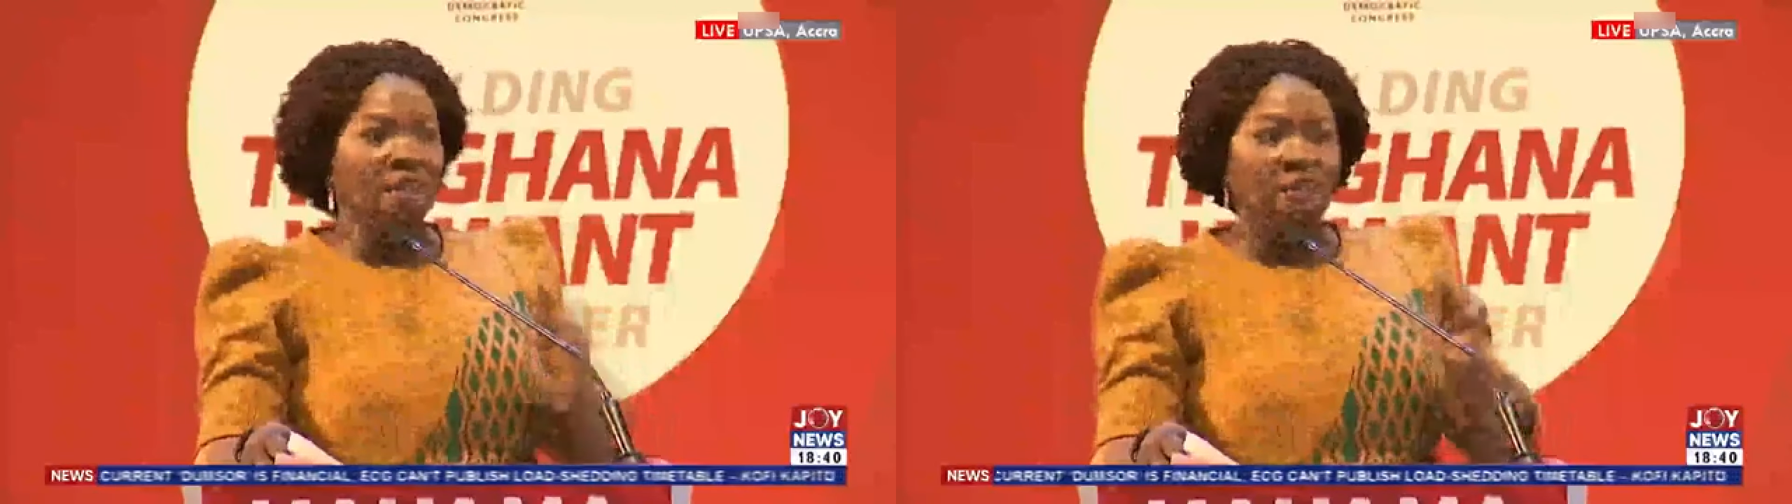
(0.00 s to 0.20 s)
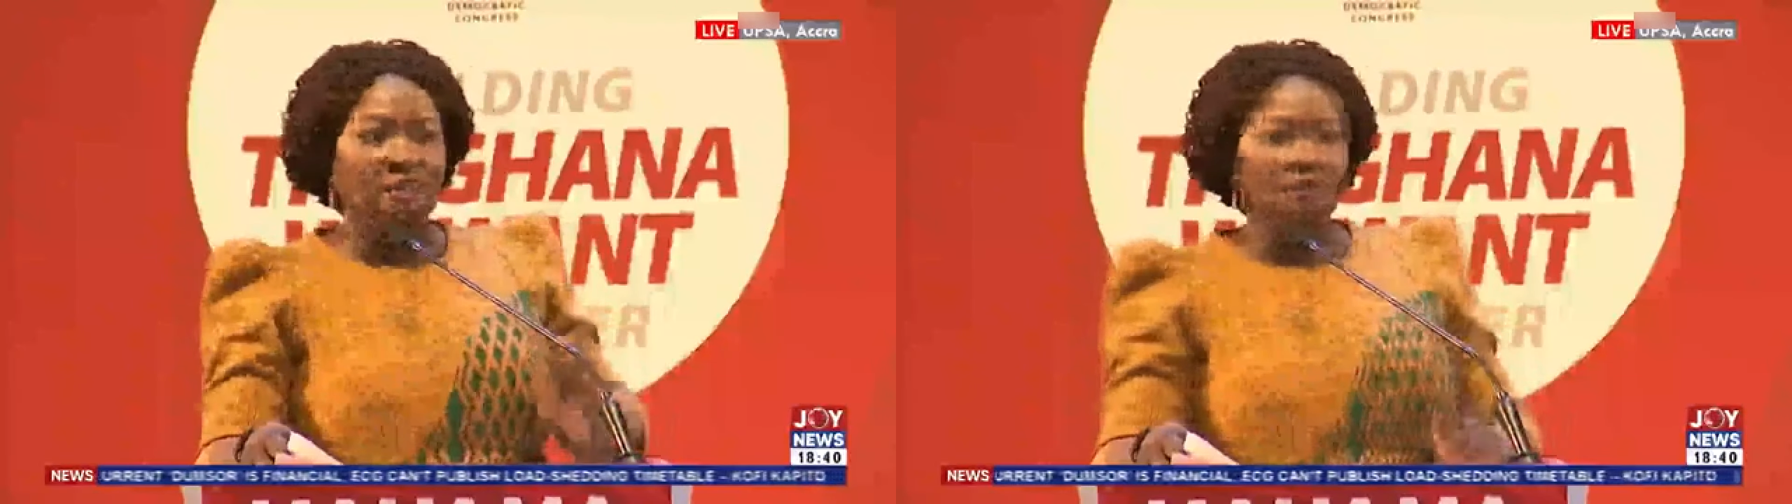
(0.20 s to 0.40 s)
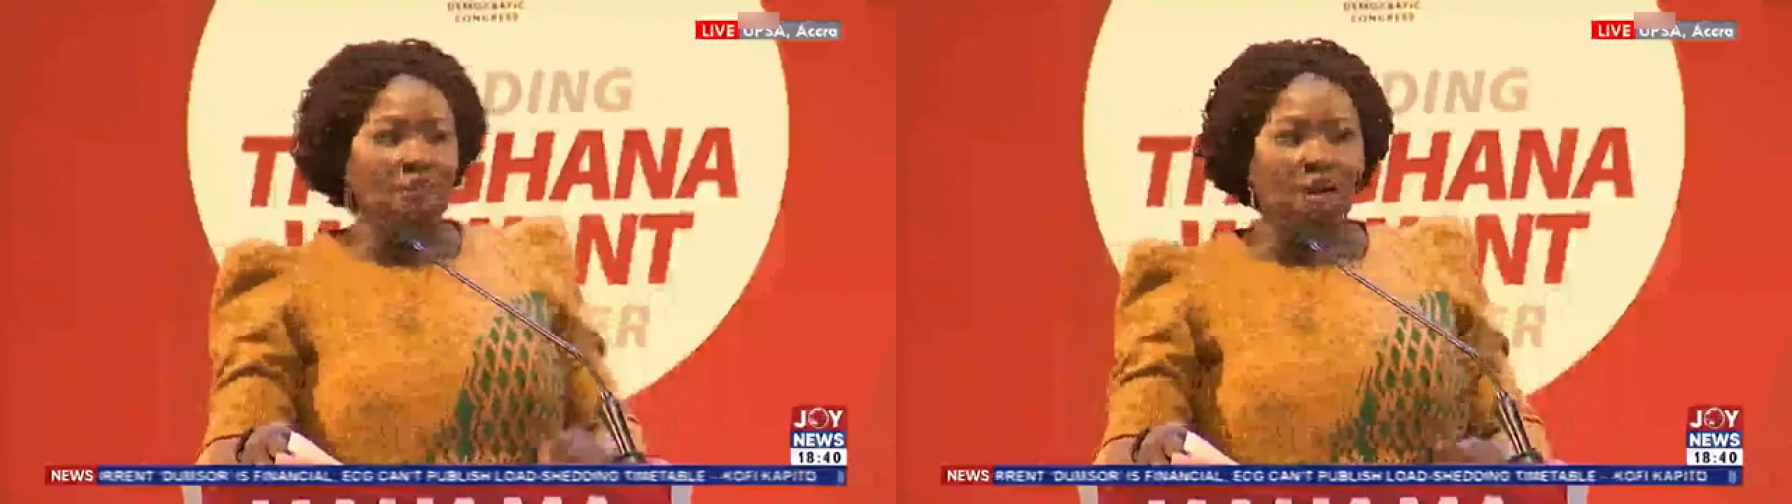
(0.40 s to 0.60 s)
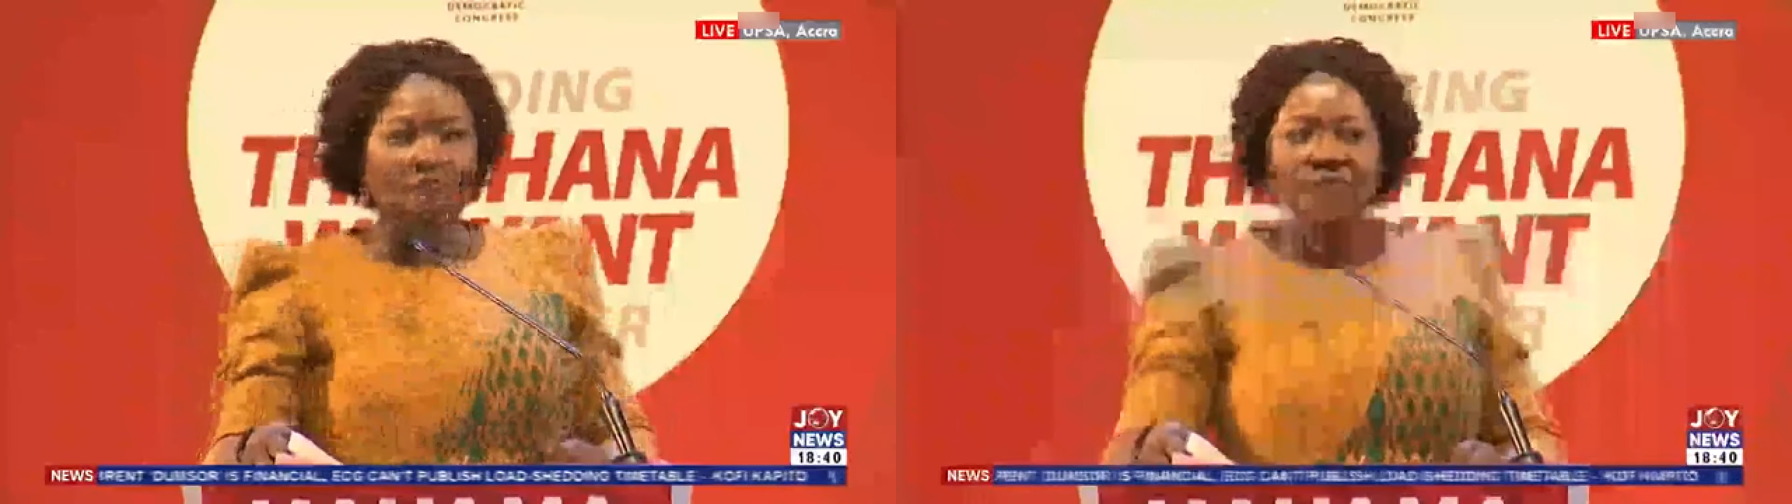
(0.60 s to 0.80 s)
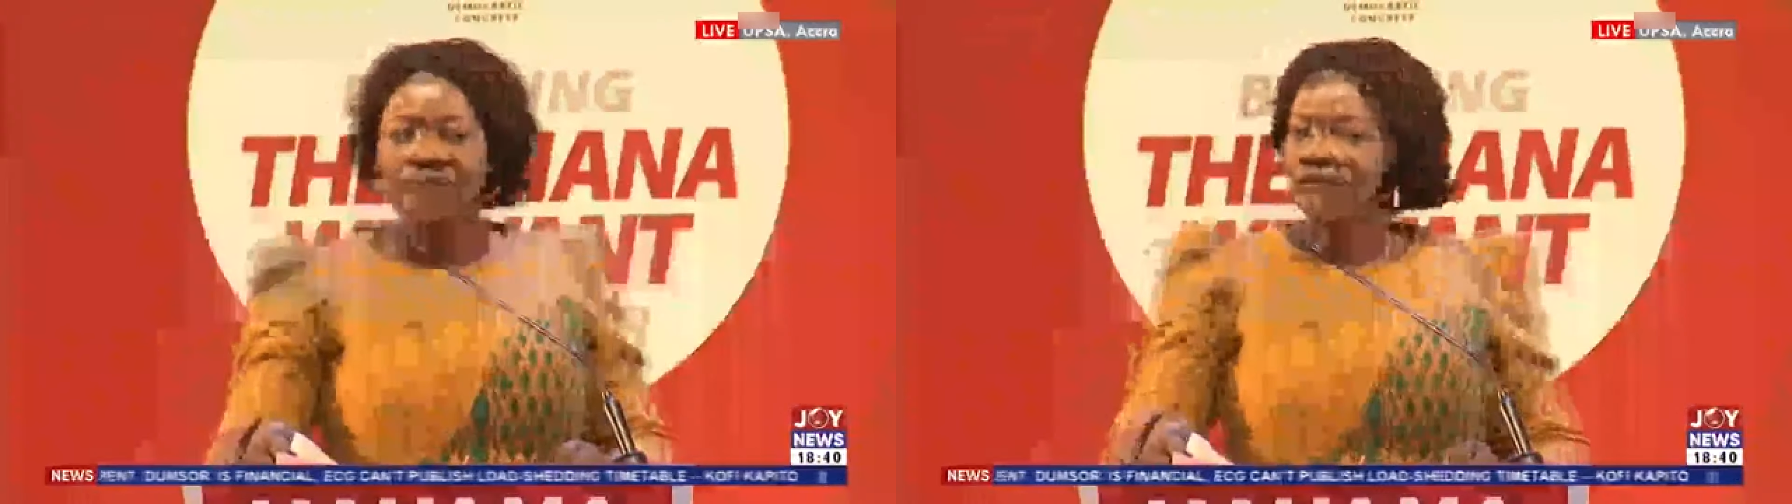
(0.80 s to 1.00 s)
first
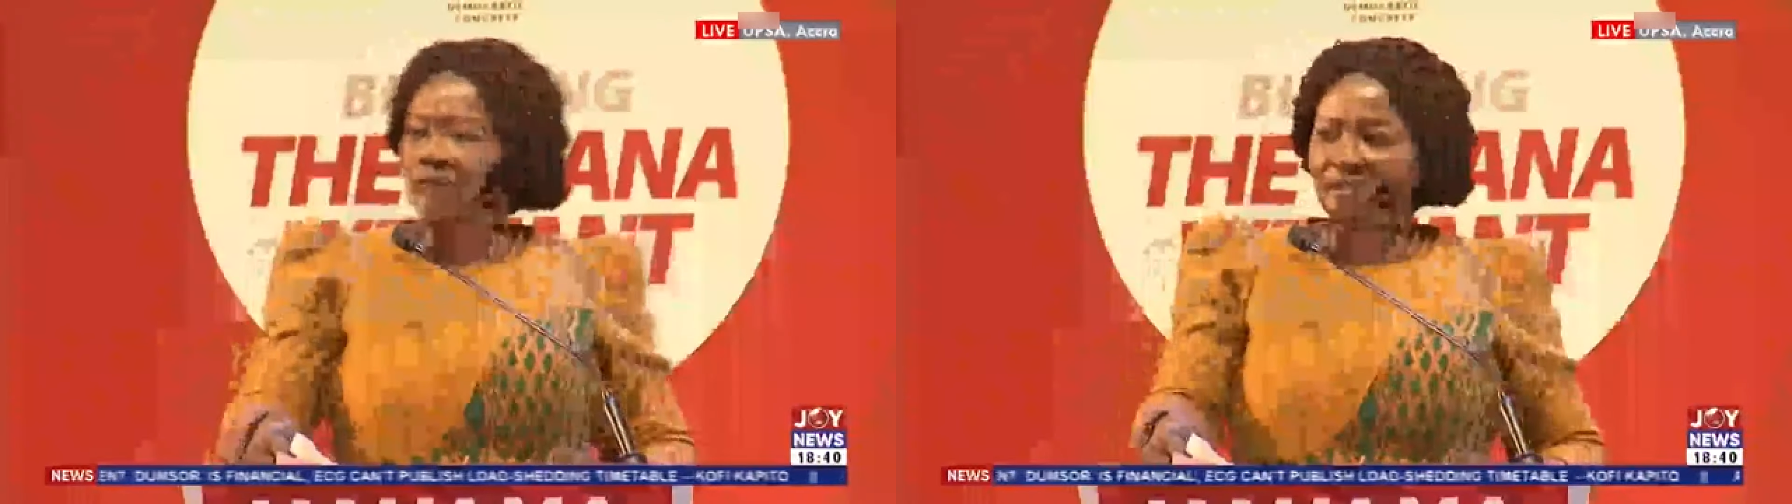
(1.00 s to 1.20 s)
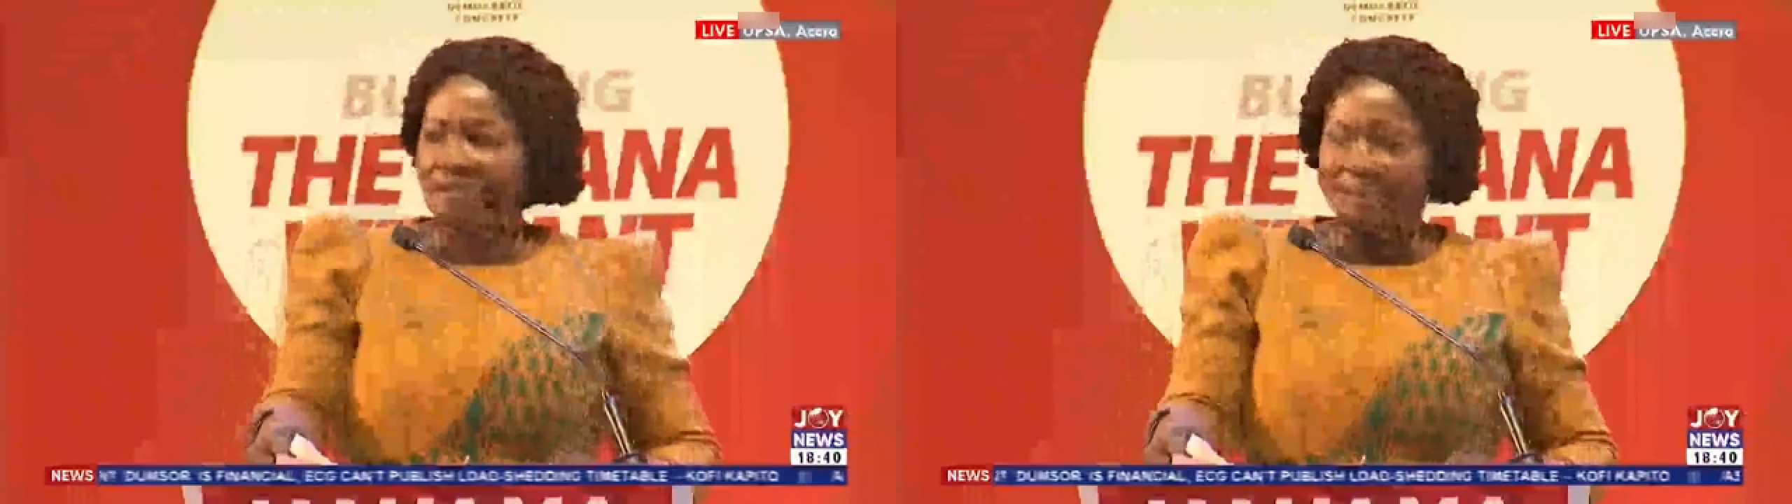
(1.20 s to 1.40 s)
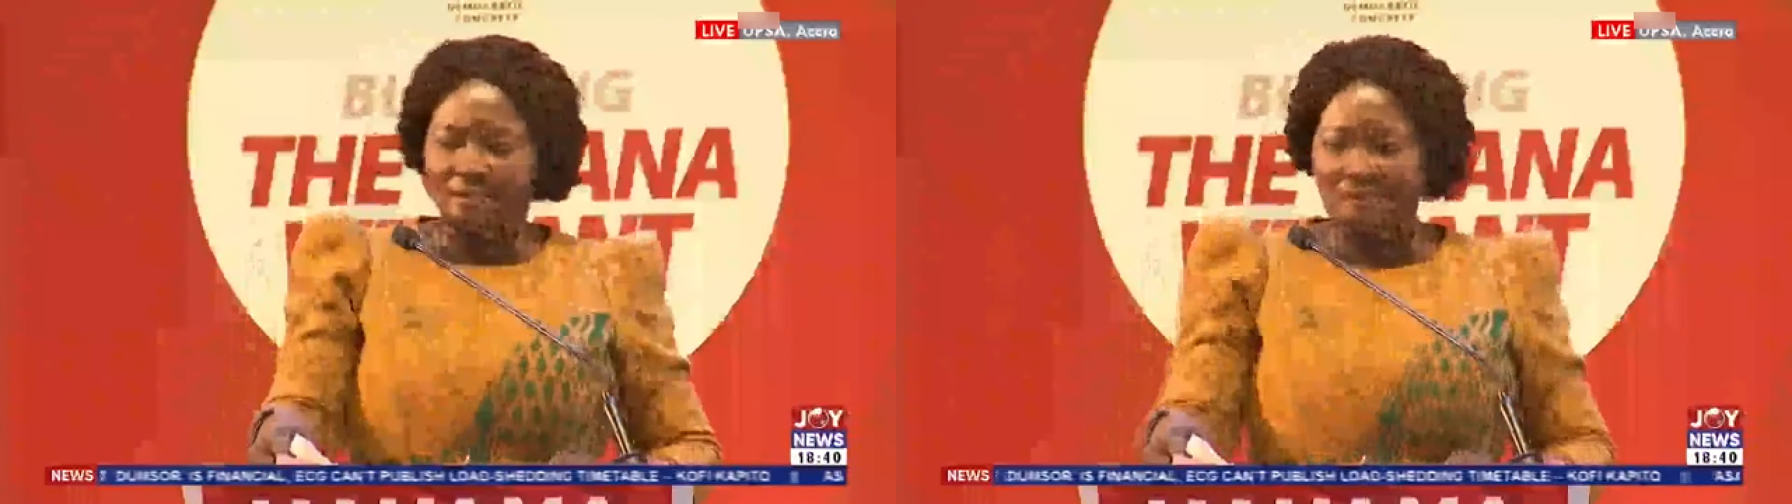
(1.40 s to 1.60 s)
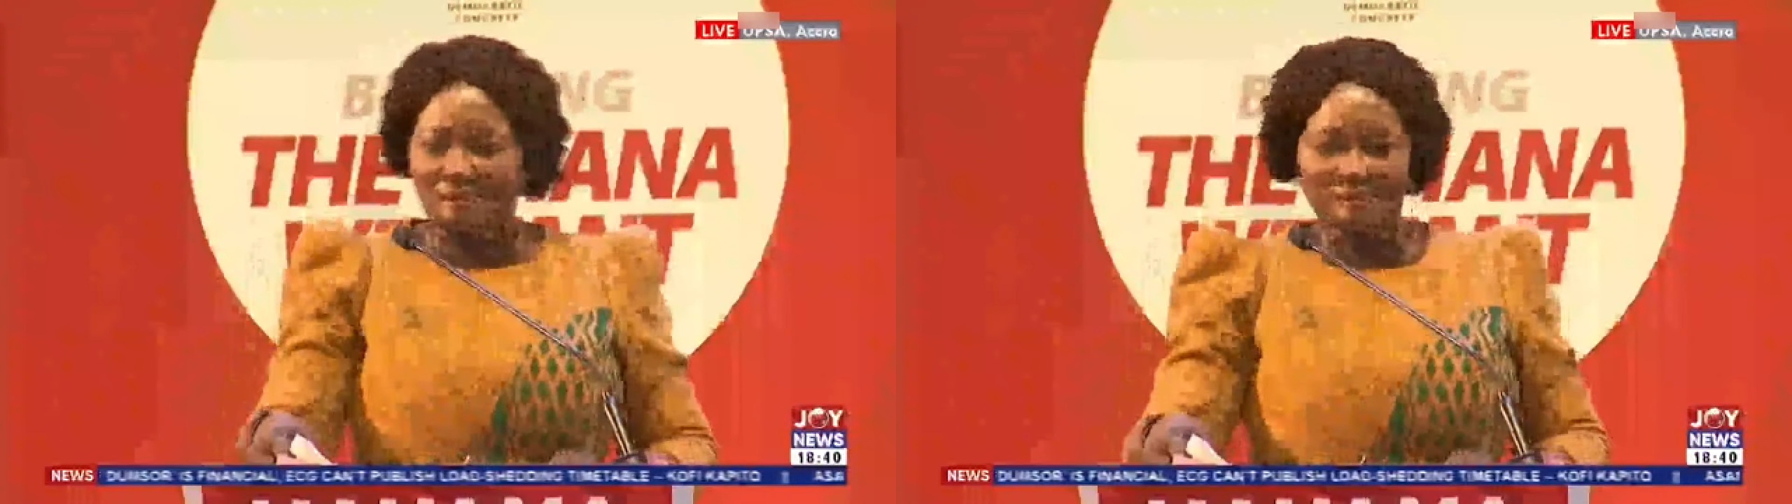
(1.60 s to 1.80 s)
woman vice president,